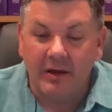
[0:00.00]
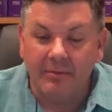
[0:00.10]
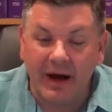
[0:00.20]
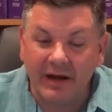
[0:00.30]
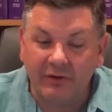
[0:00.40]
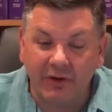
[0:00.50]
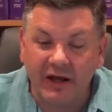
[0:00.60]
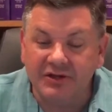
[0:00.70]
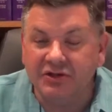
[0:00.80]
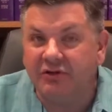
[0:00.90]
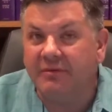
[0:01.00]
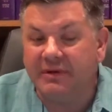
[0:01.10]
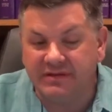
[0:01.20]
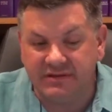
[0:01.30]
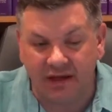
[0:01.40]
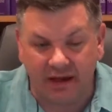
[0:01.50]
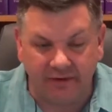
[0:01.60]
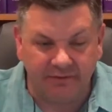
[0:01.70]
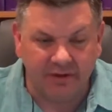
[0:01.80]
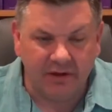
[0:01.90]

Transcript: By grace you have been saved.